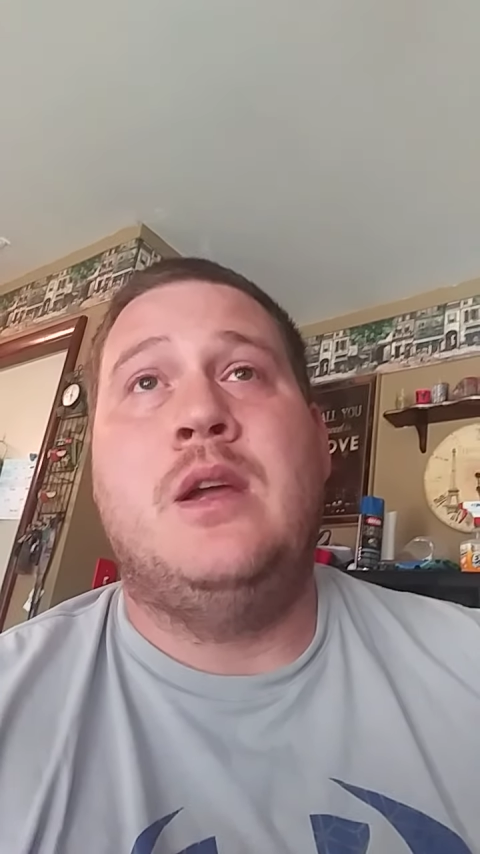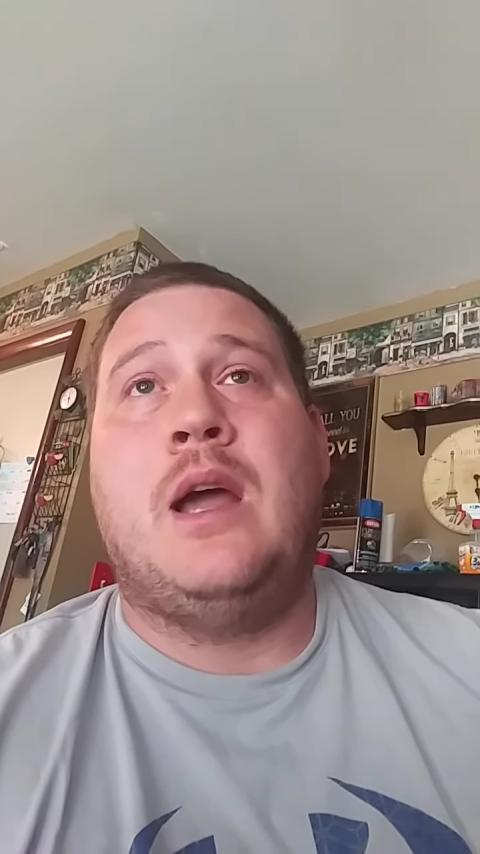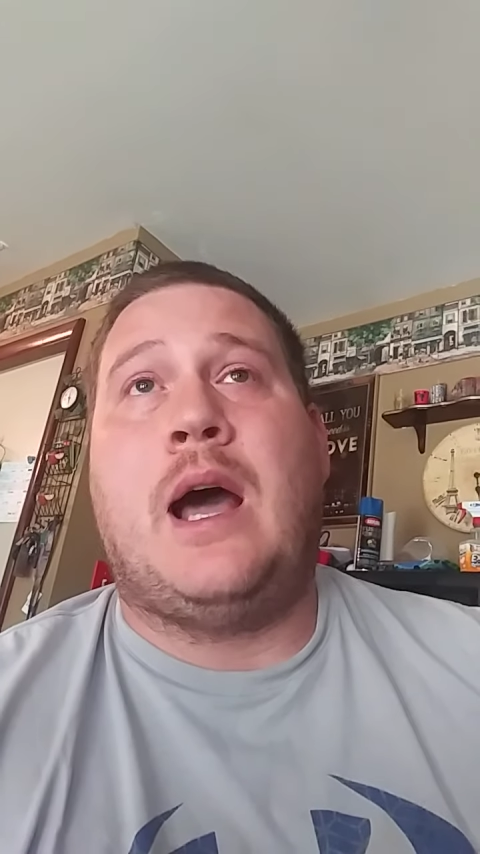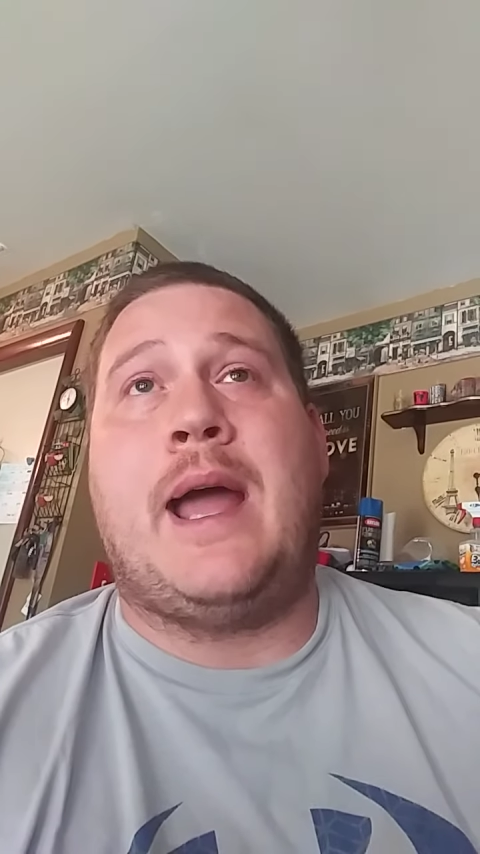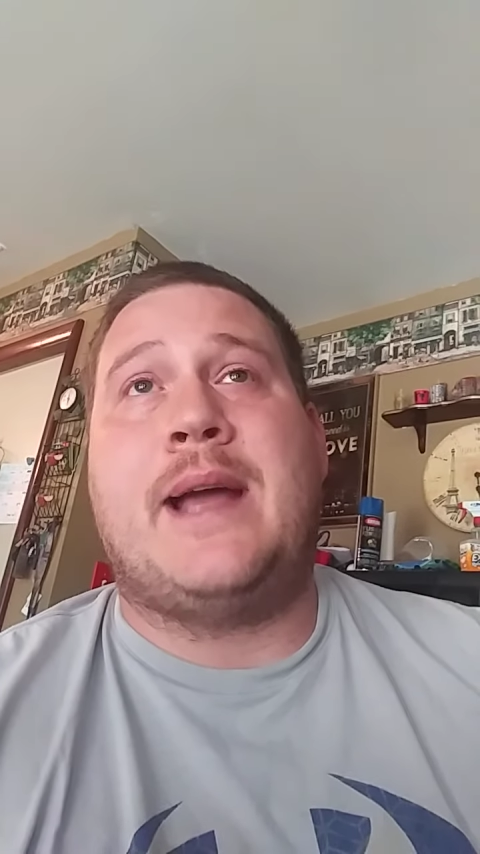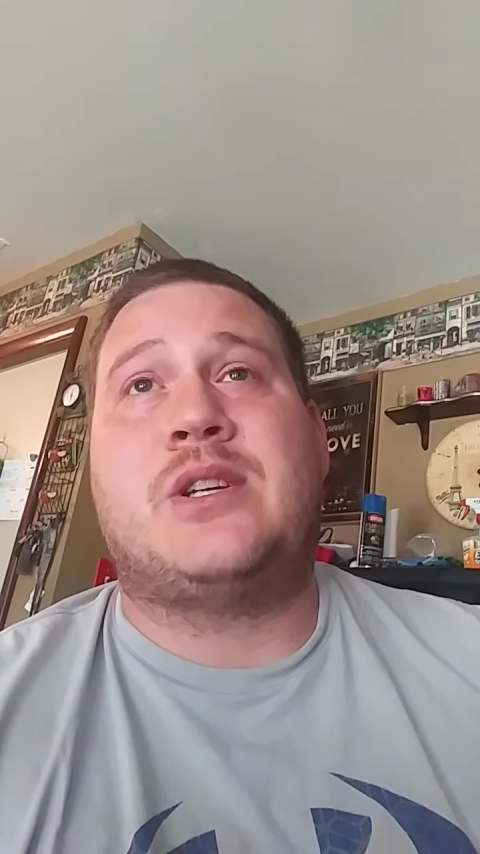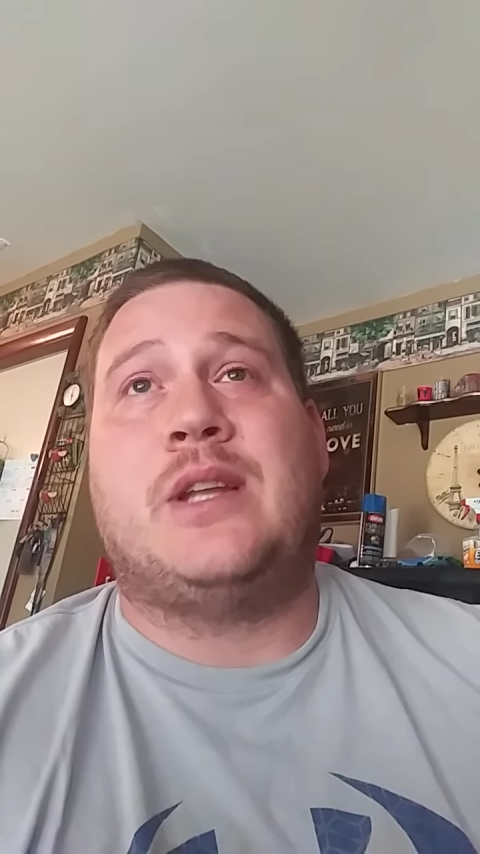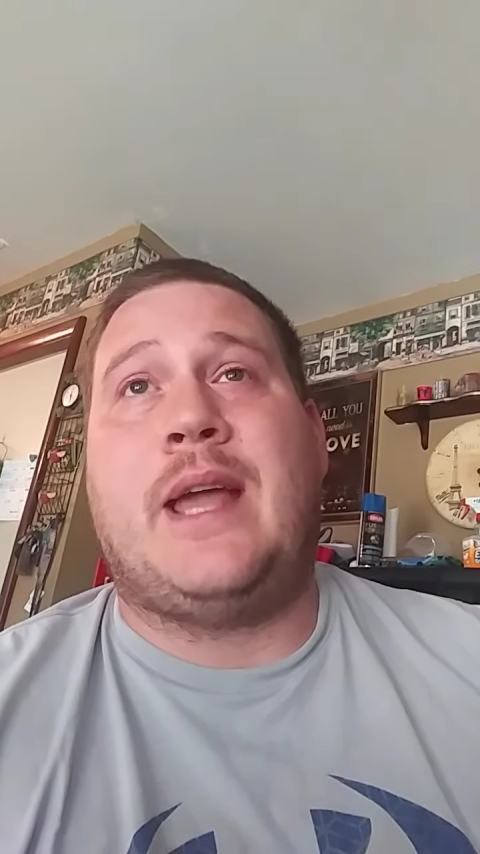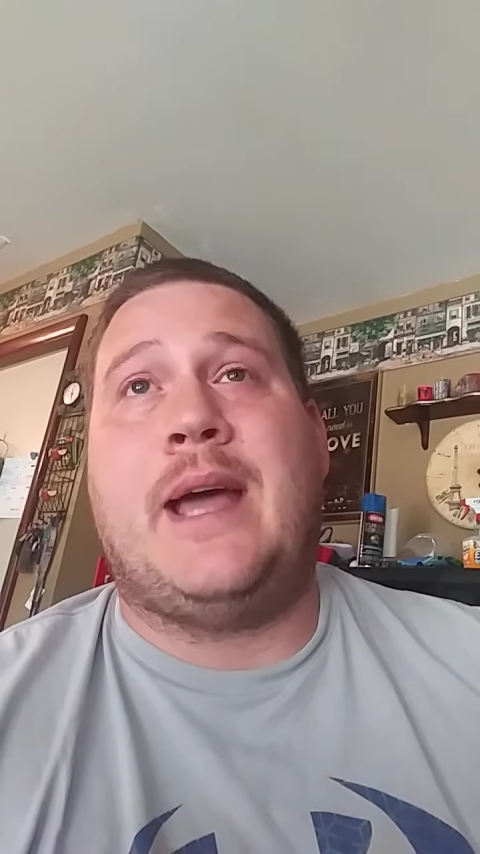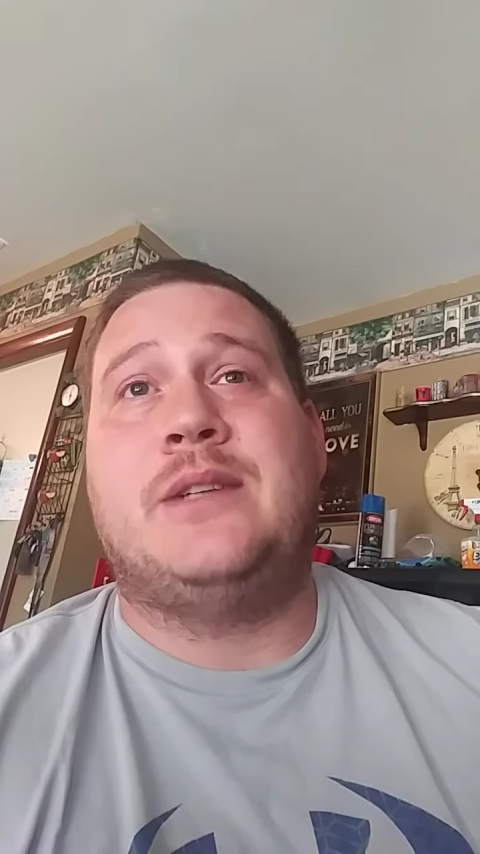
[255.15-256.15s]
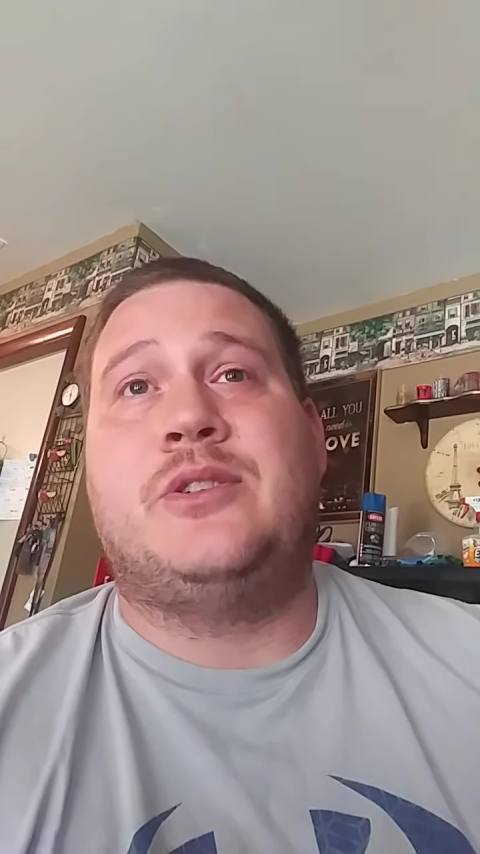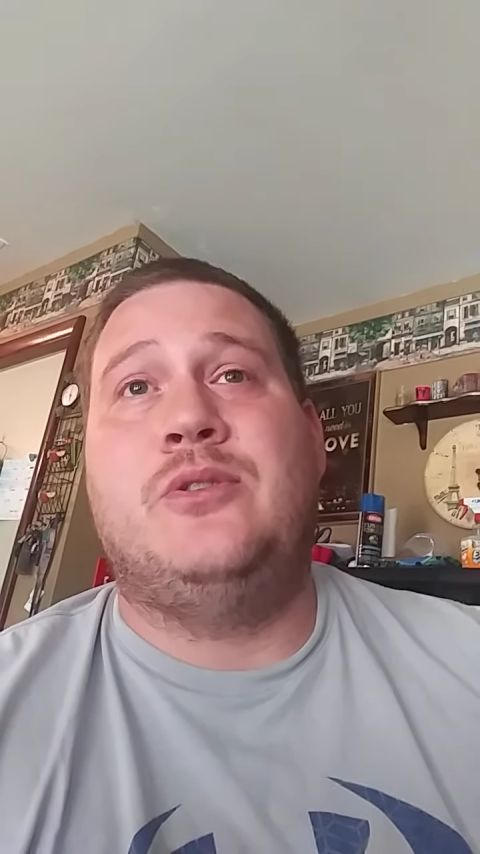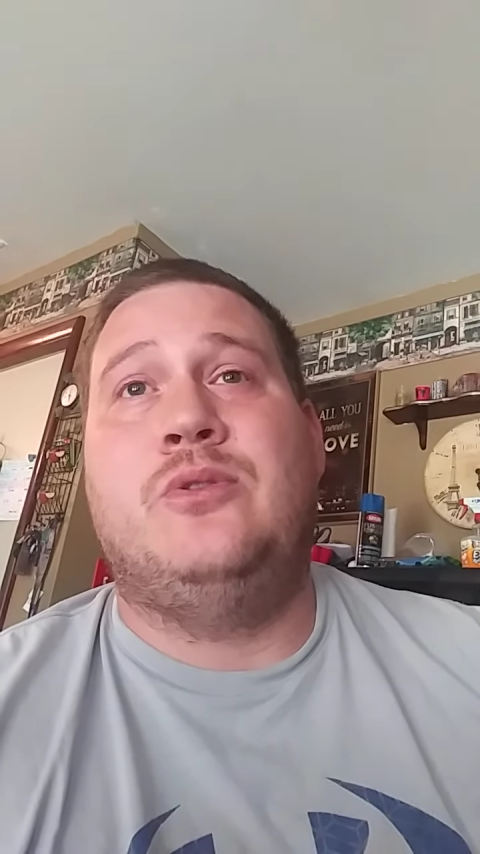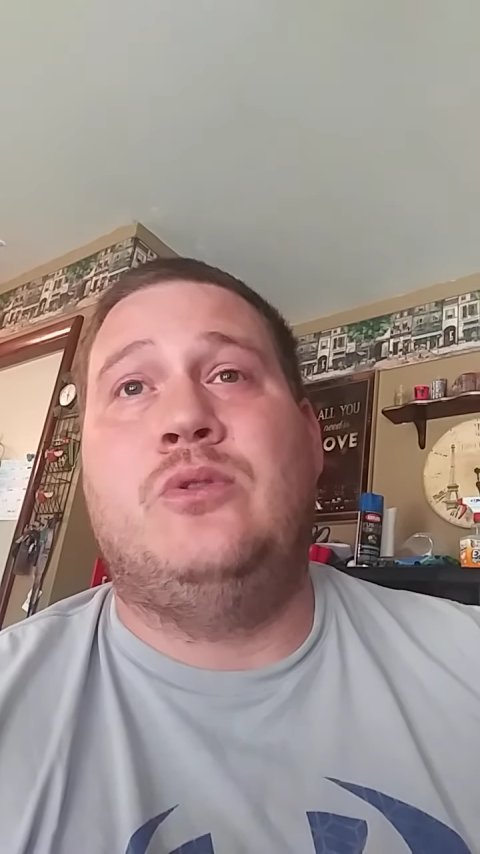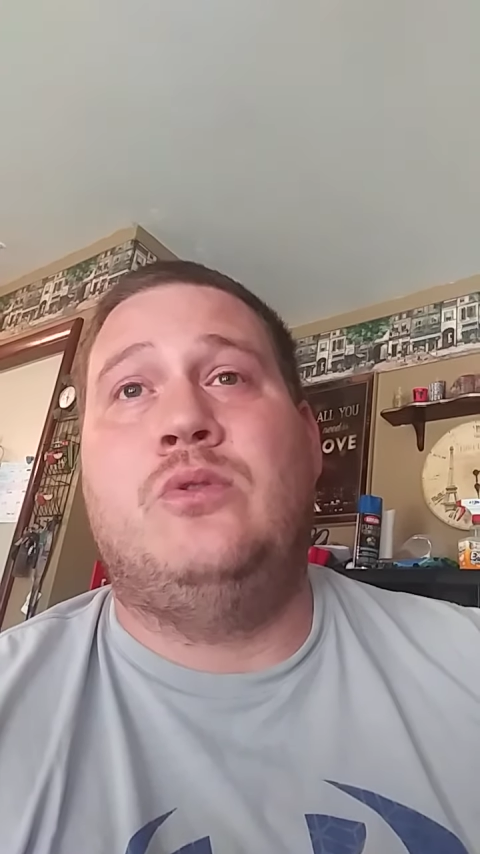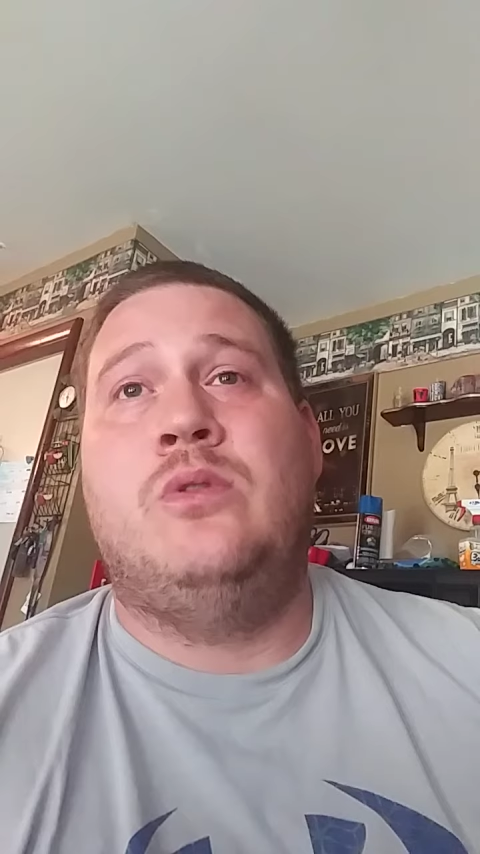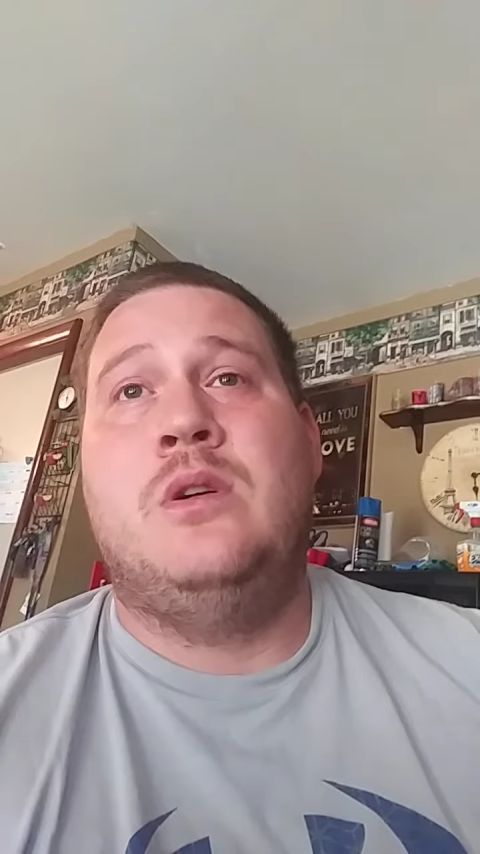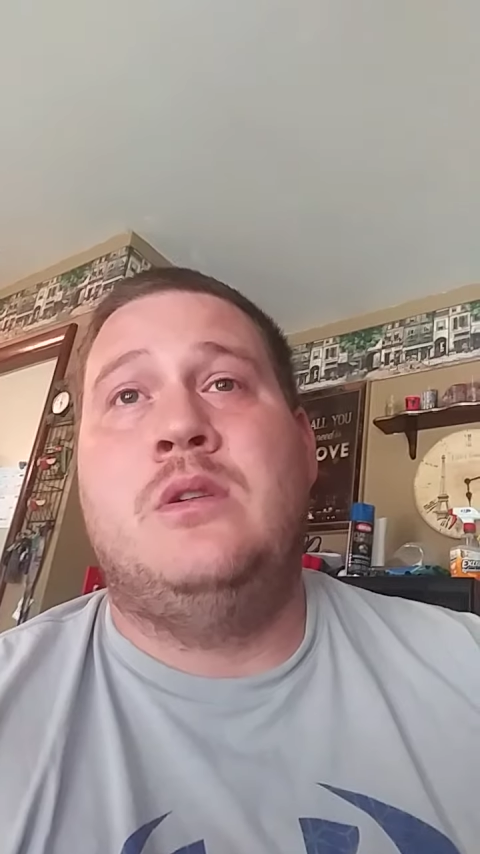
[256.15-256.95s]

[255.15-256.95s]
I actually had to